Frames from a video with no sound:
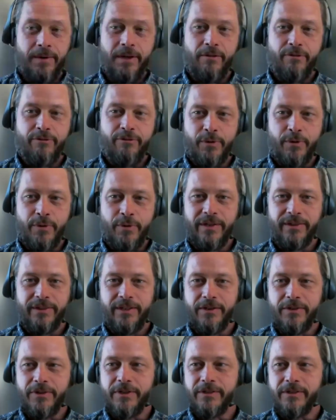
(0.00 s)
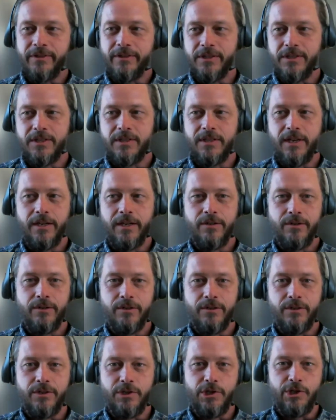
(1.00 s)
And I'll throw out there that the
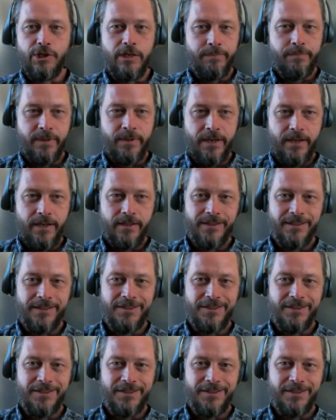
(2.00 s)
standard sheep net